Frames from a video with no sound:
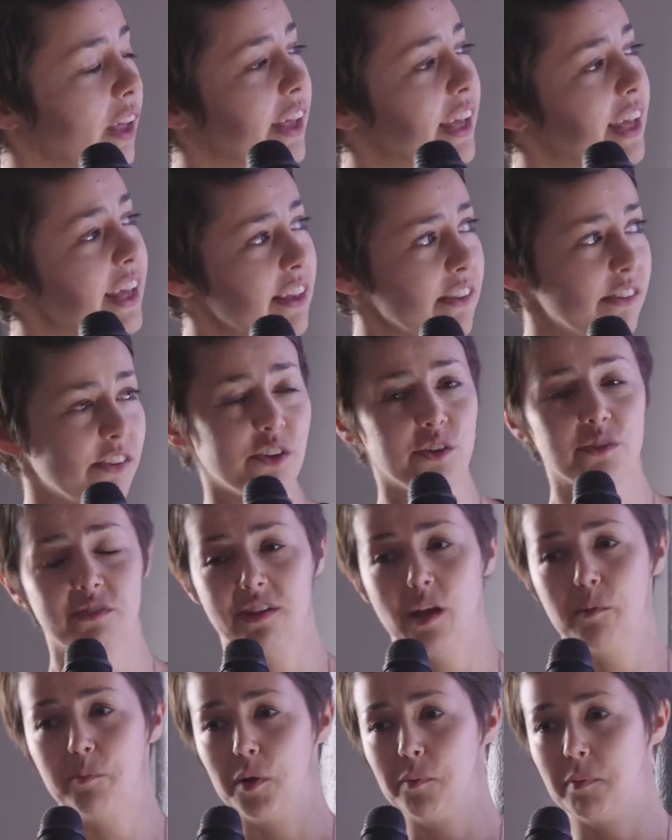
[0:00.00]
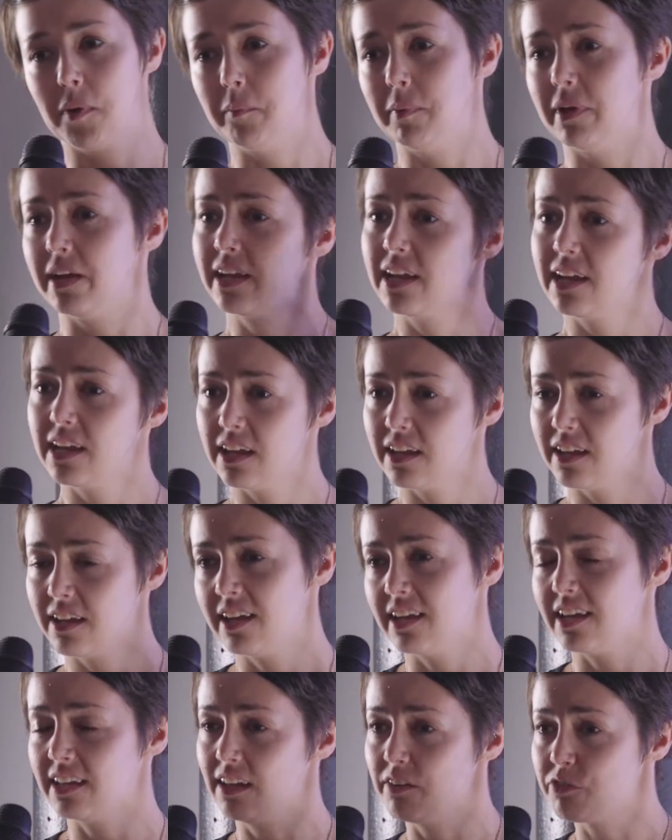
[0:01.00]
he's used Tableau Public,
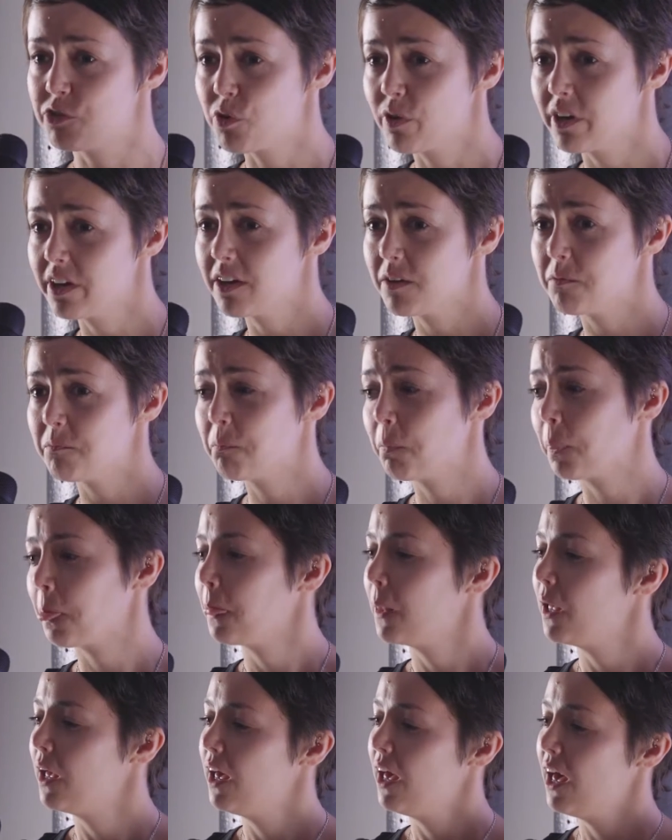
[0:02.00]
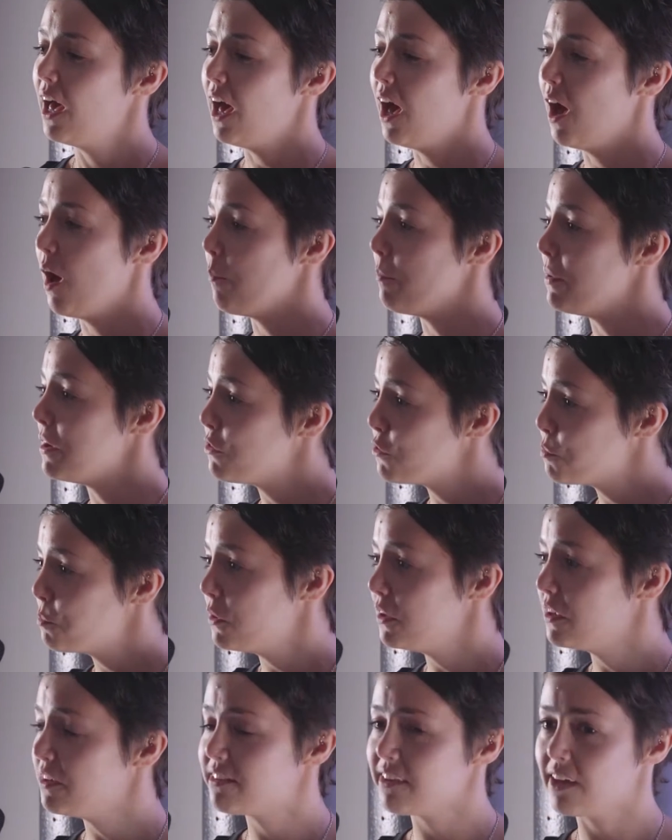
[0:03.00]
he loves cricket. He was
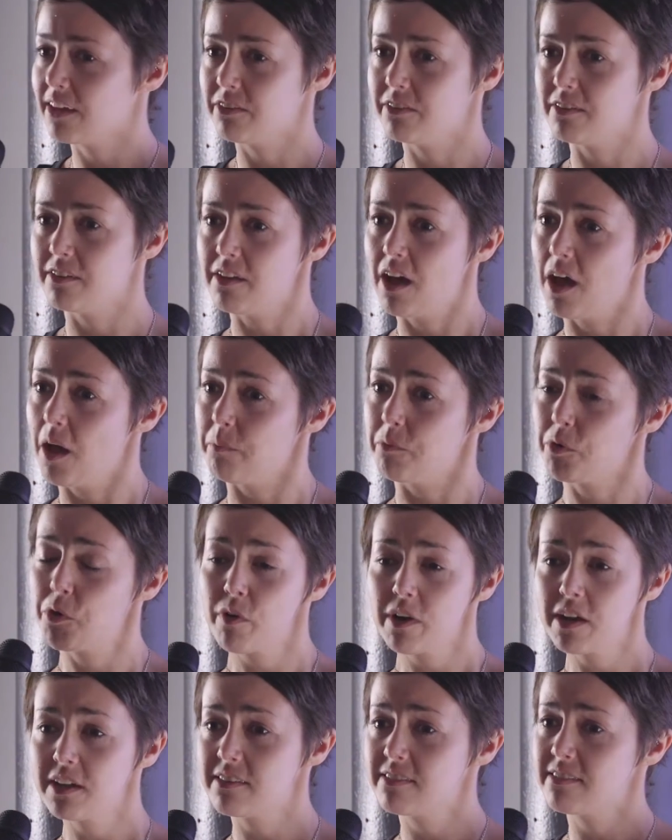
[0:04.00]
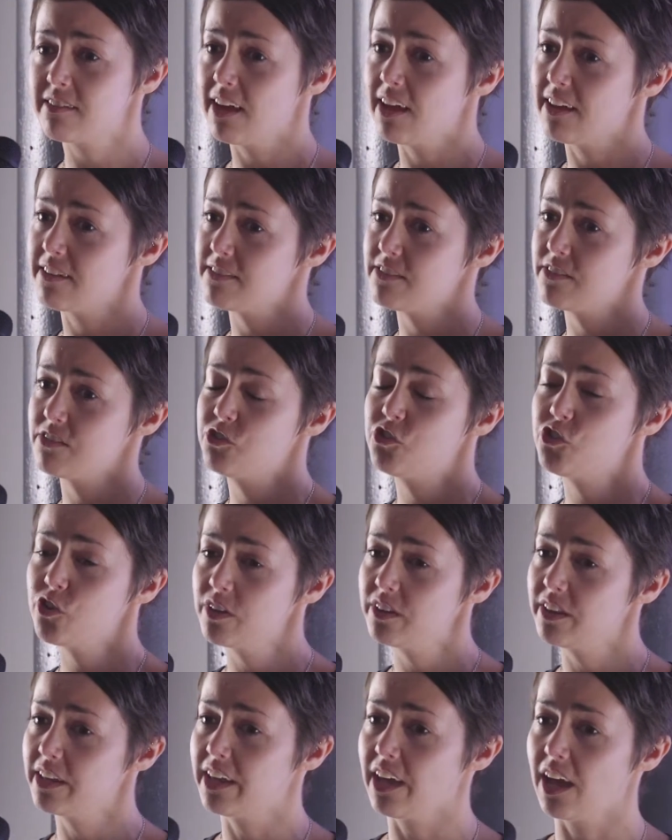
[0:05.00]
pulling down cricket stats
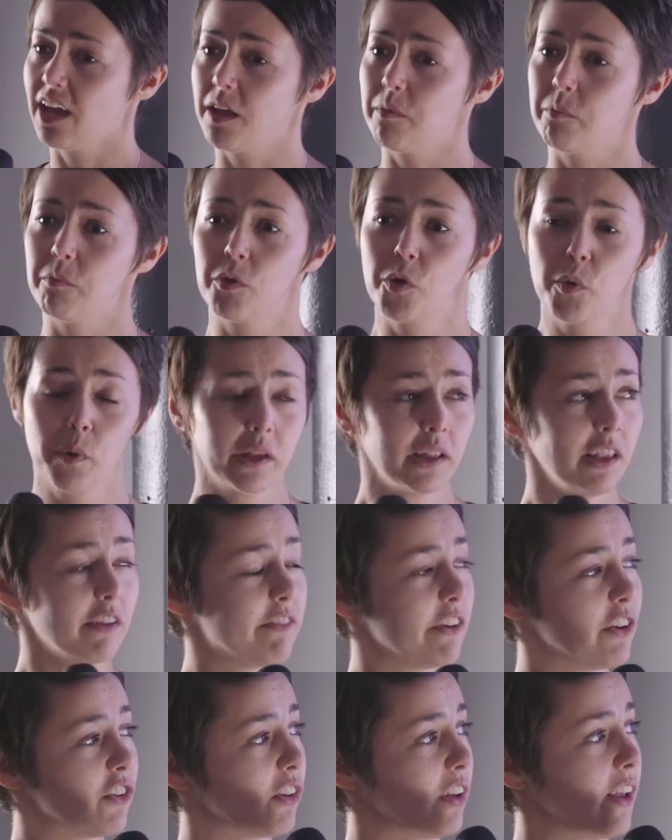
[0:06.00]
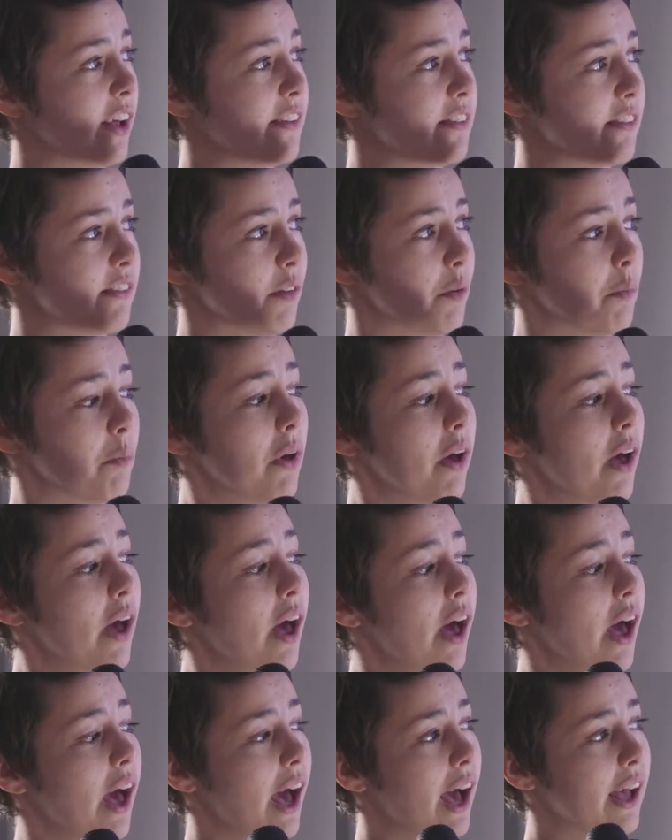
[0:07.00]
during the game, quickly visualised them,
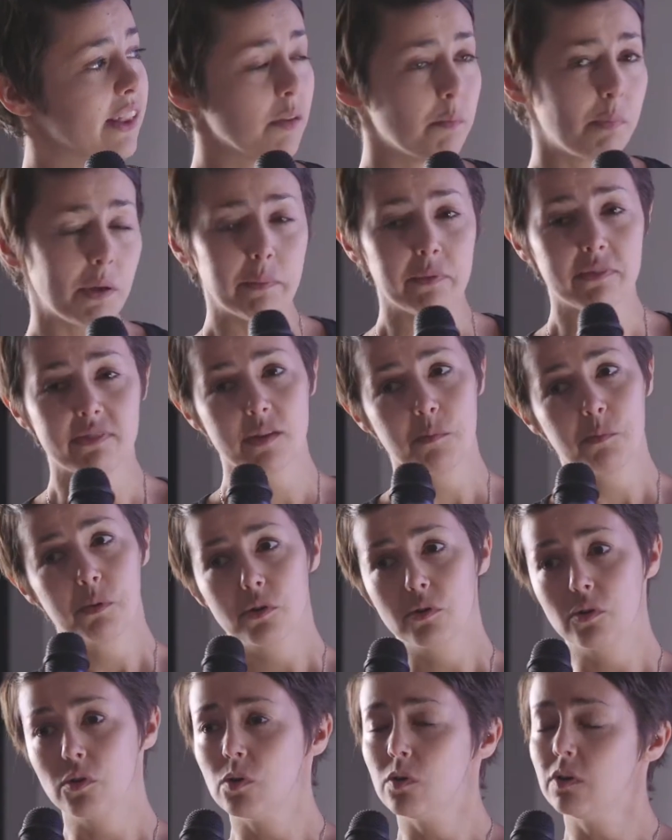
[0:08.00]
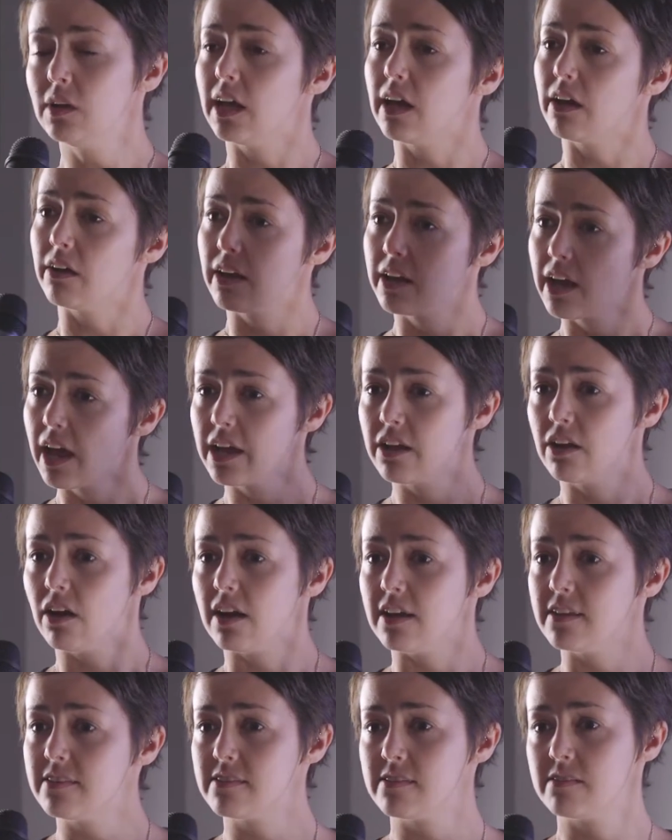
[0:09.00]
and the BBC put a call out. Hey
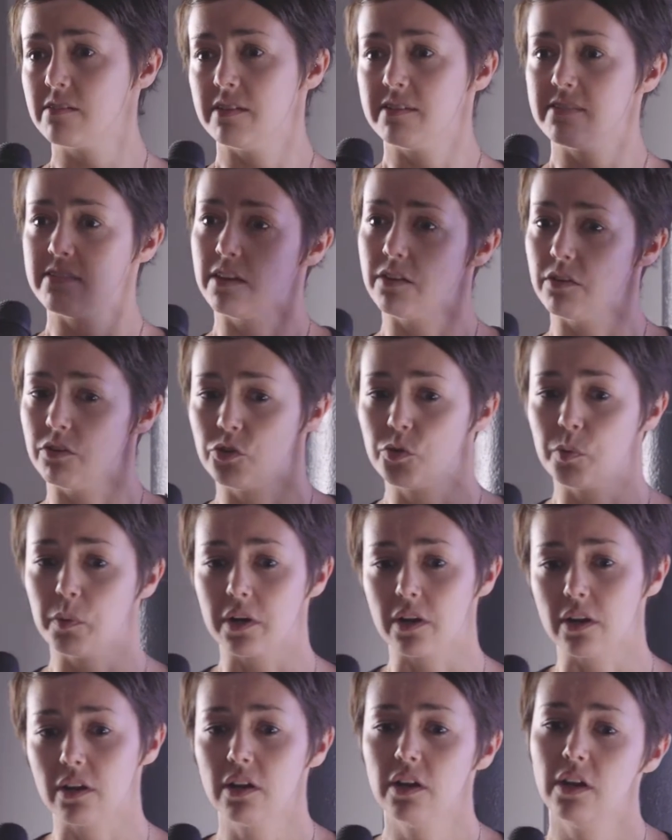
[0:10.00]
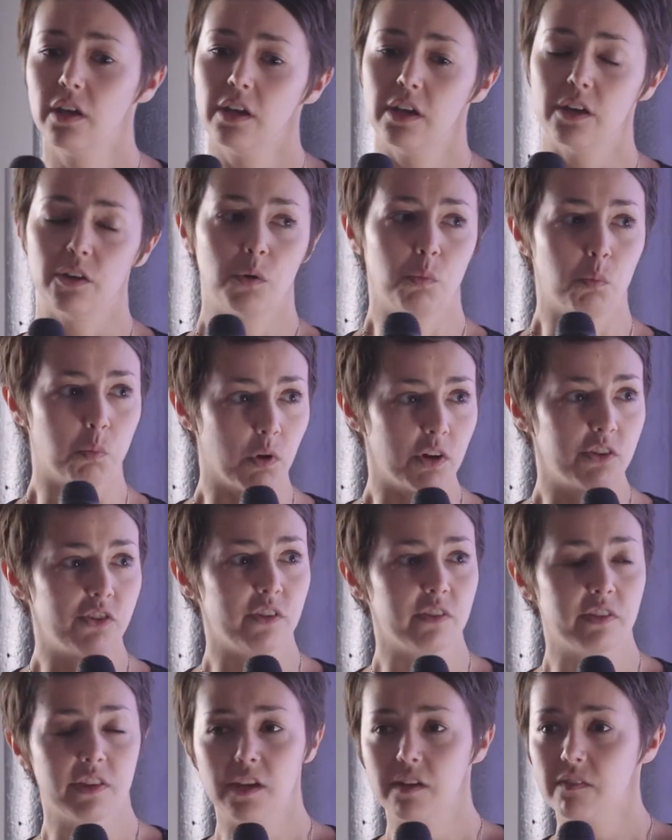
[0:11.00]
guys, it said on Twitter, what do
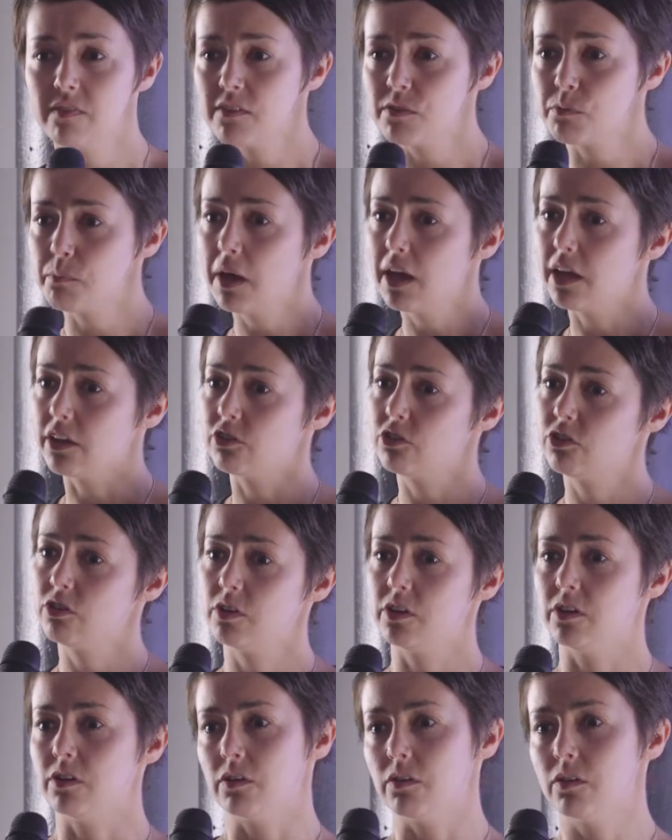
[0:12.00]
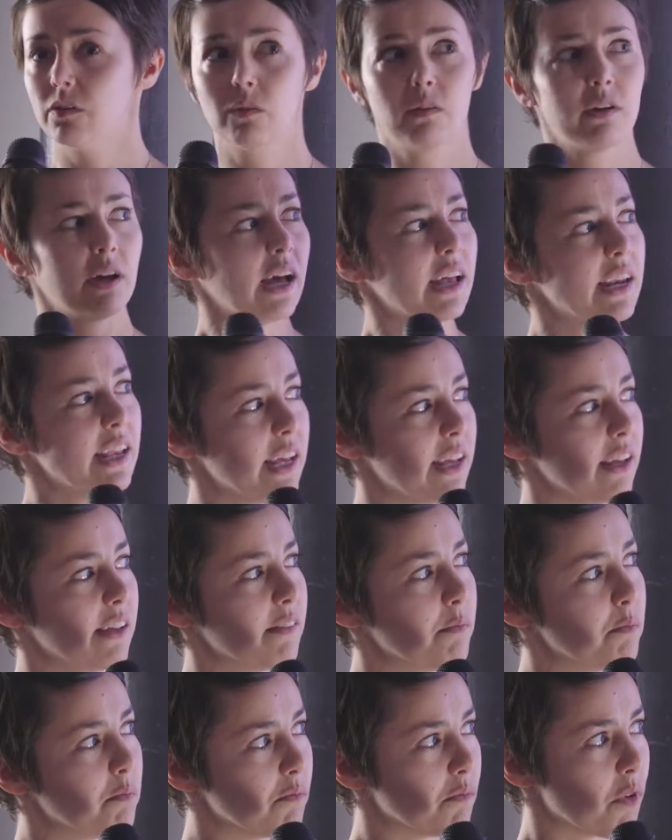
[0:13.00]
you think of this match? And
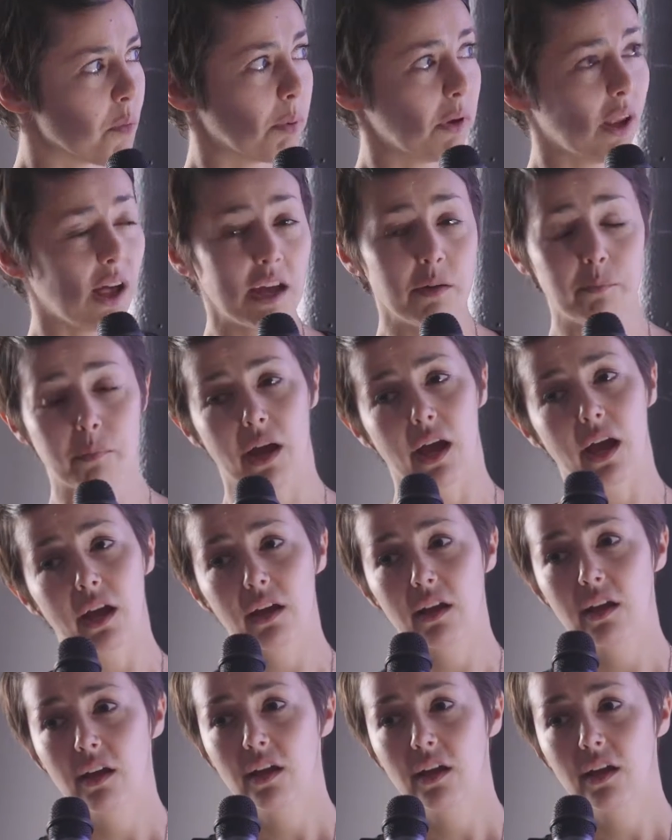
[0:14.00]
he replied back